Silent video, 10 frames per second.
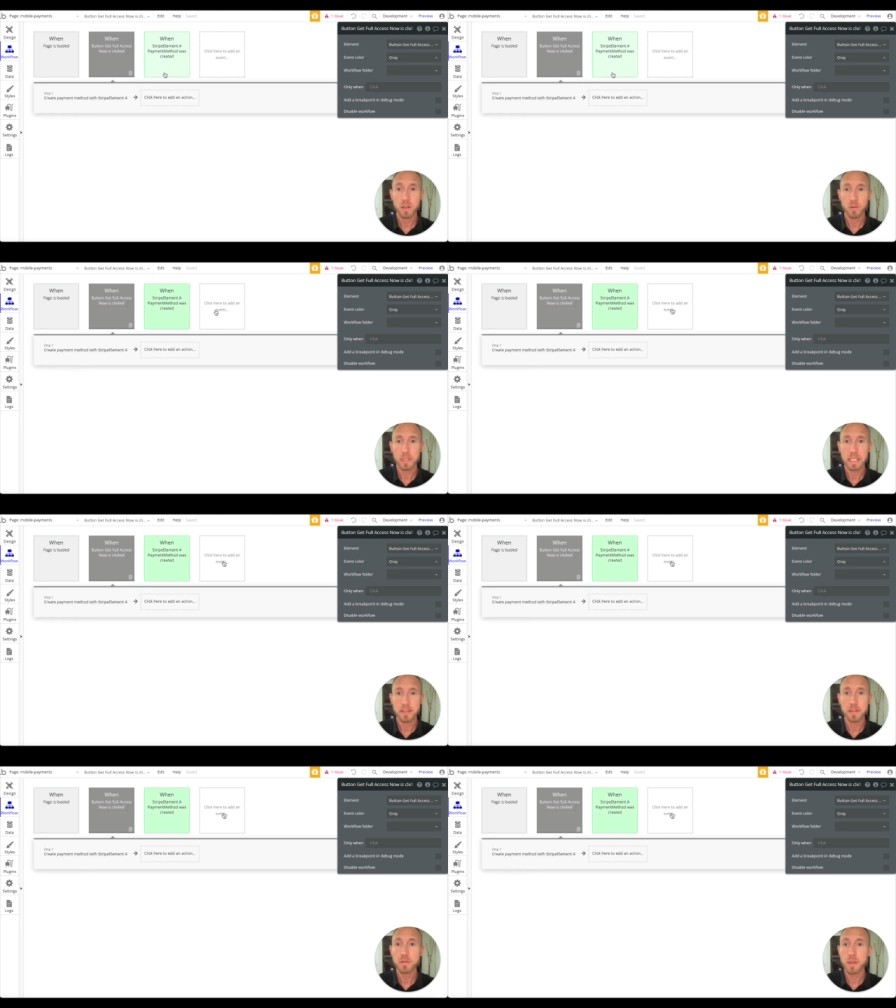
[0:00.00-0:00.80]
We need to
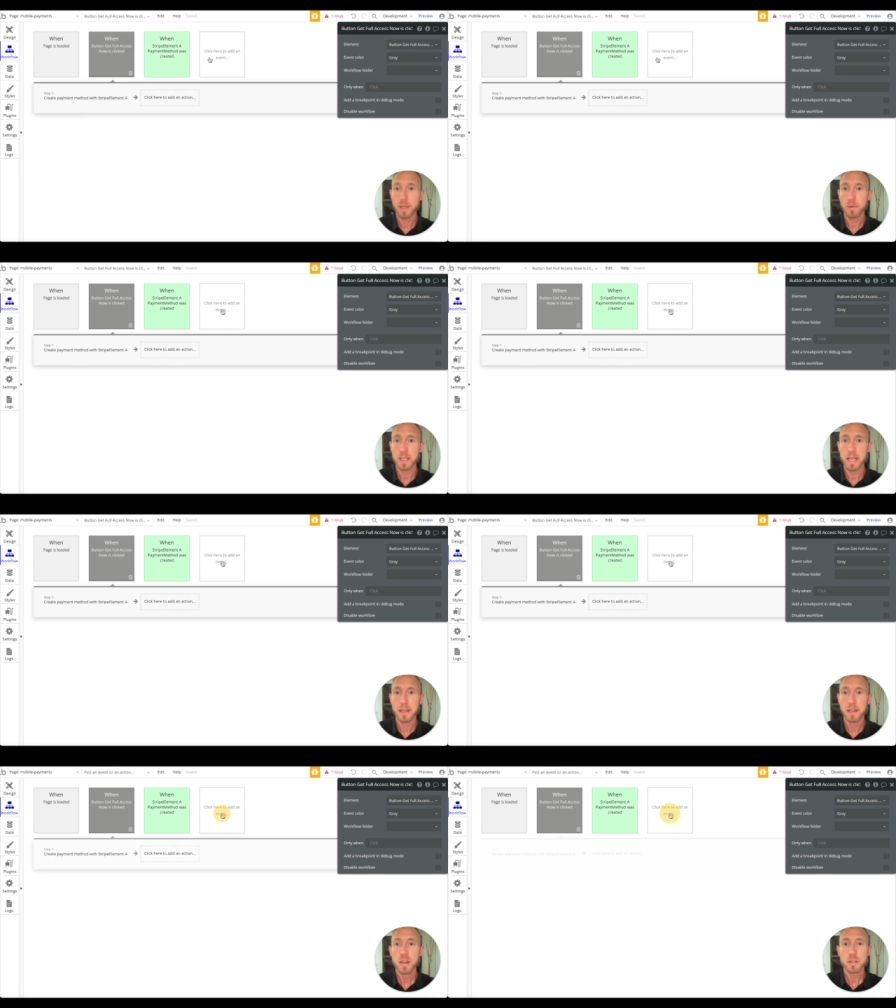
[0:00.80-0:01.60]
do something with
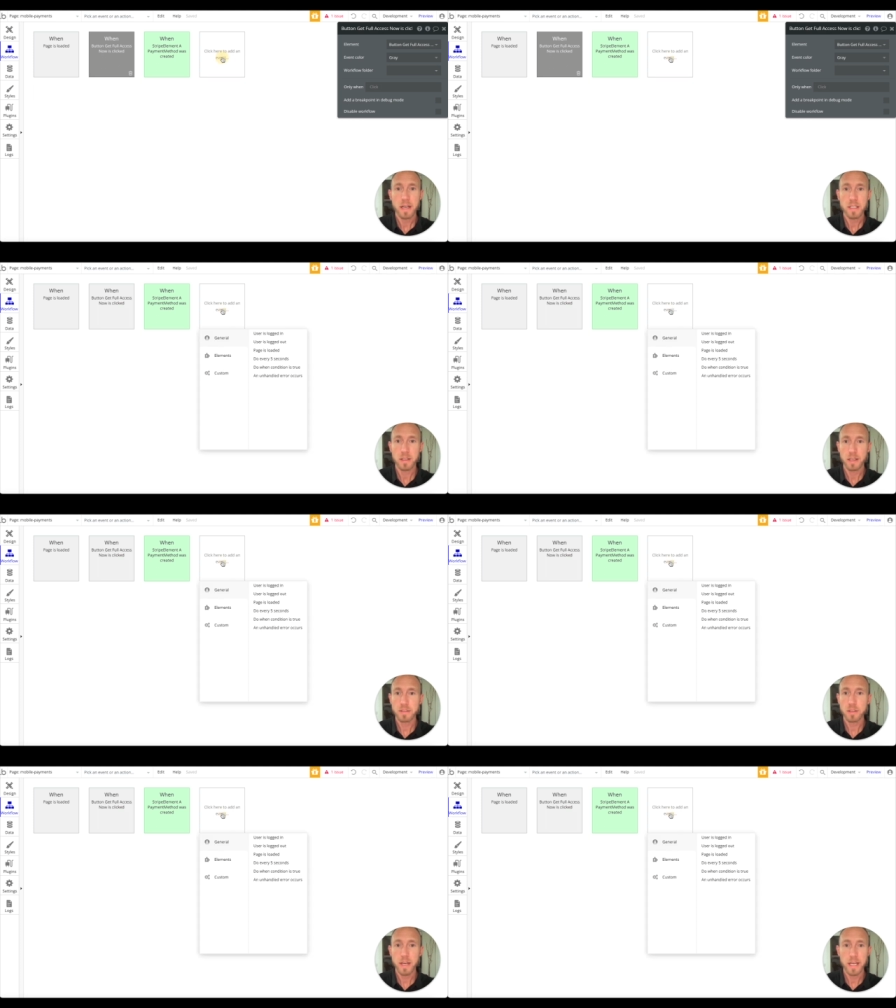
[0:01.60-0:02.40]
that. So actually, let's
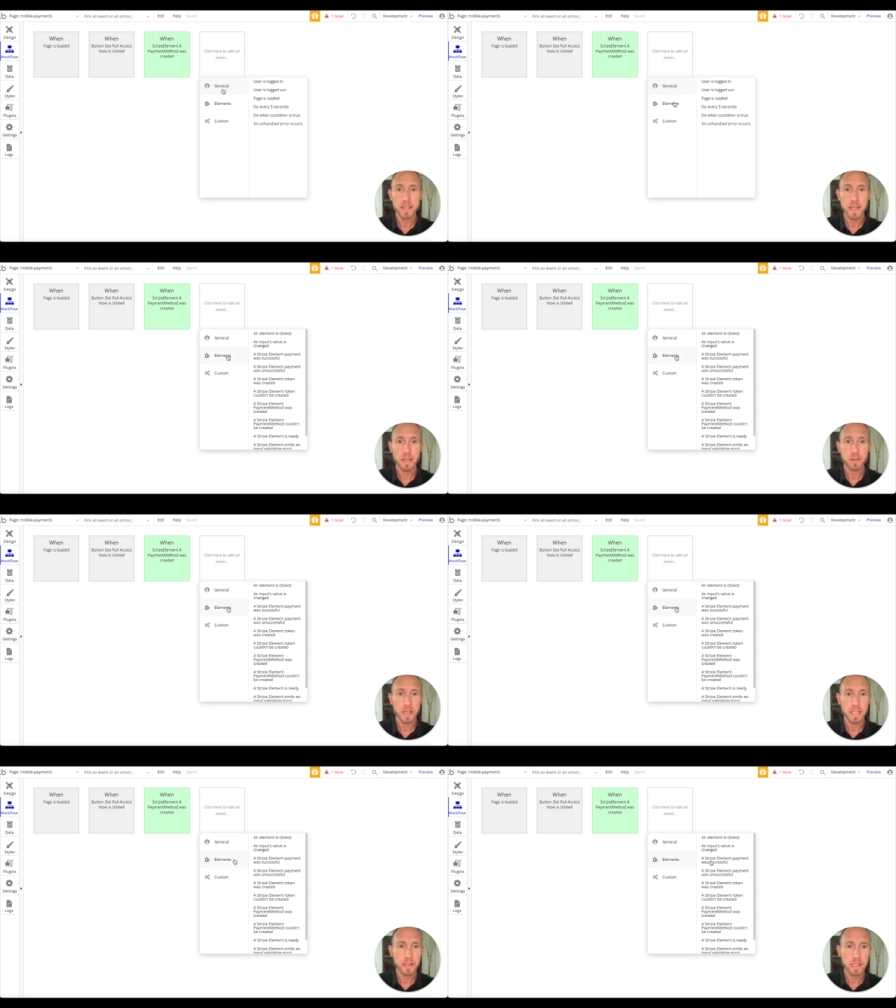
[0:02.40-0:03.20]
go ahead and
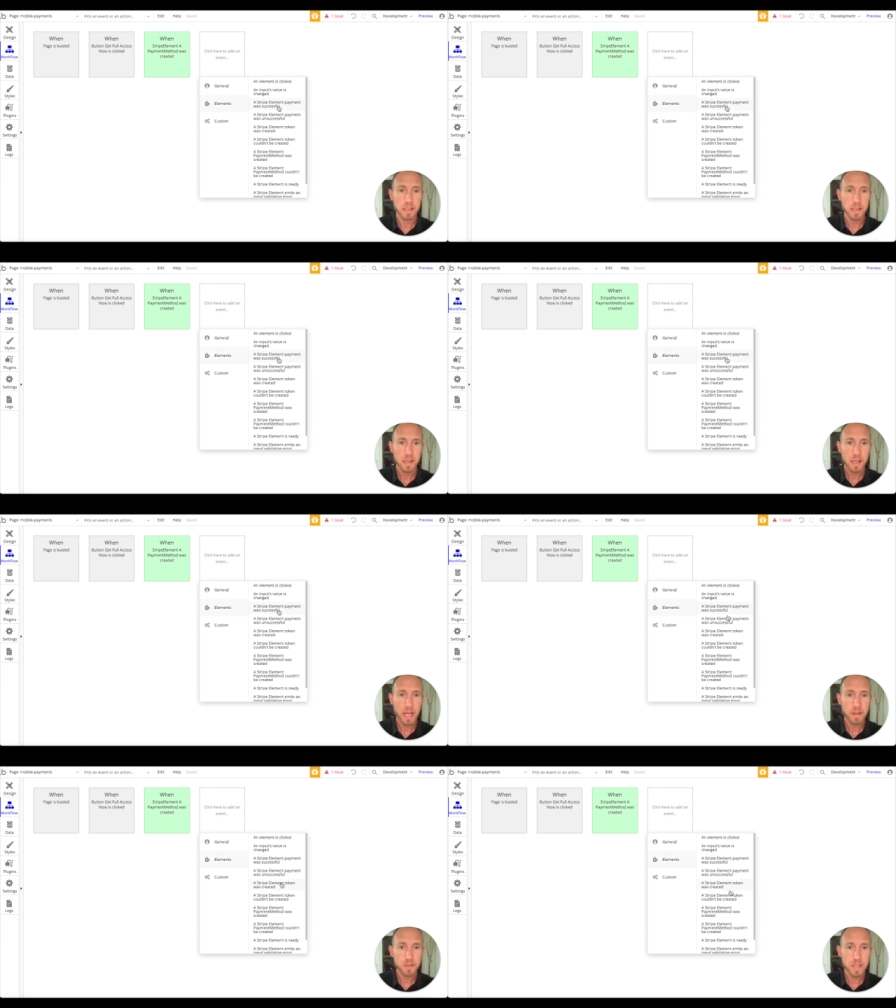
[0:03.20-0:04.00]
create the
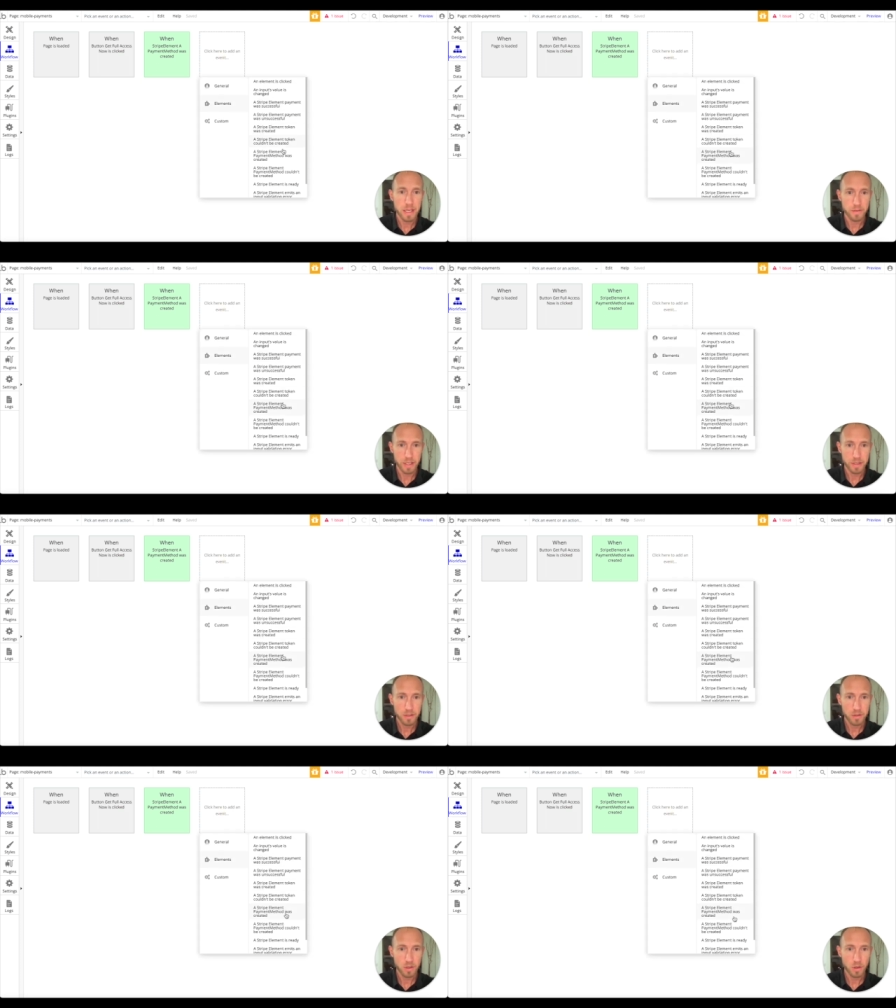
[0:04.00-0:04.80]
other side of this.
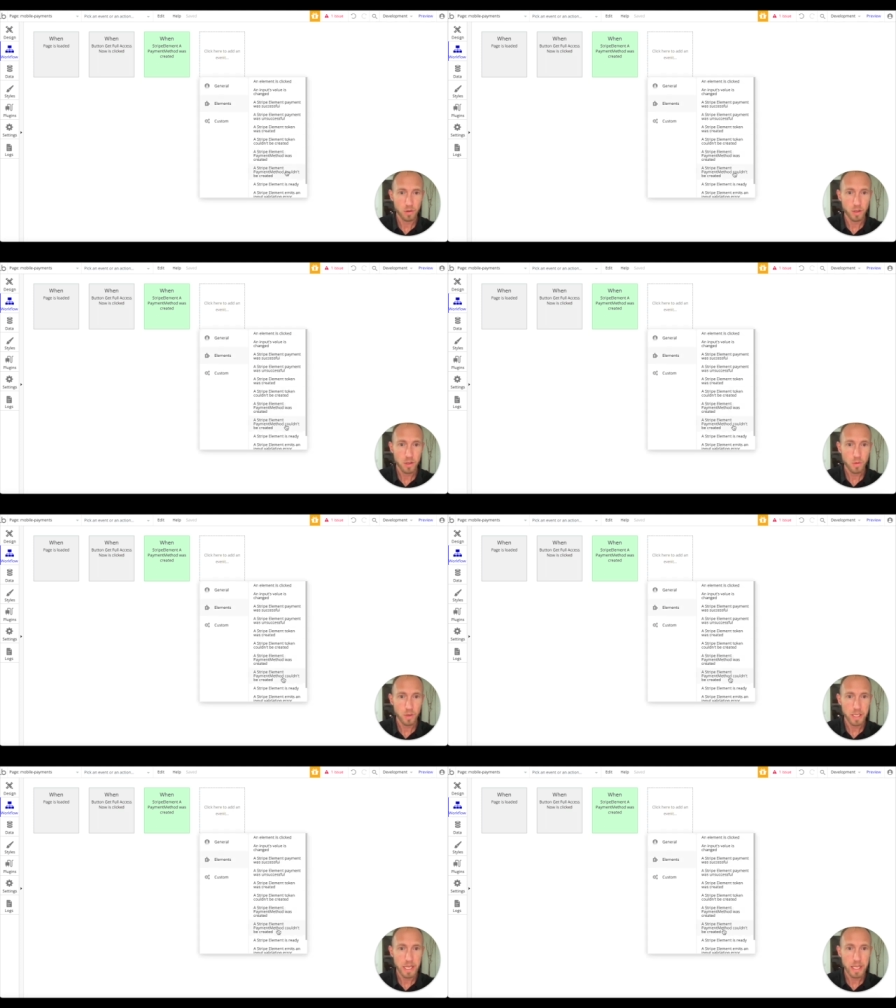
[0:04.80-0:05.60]
So
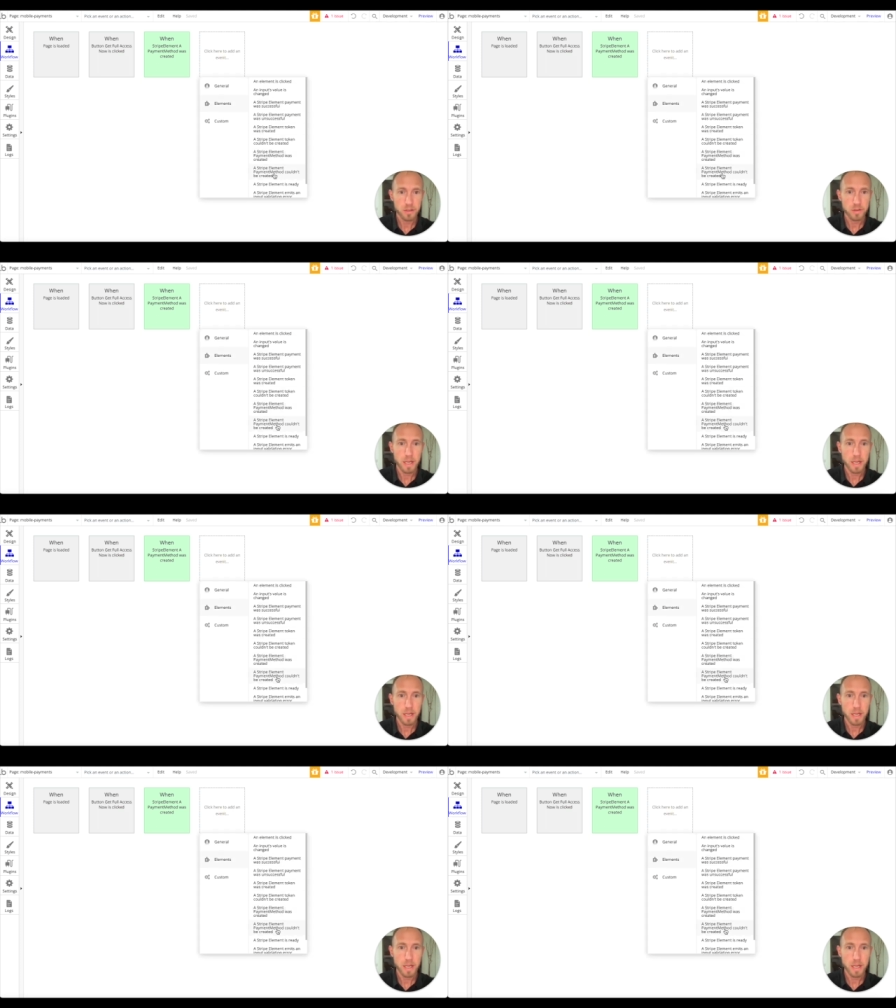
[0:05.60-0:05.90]
when a Stripe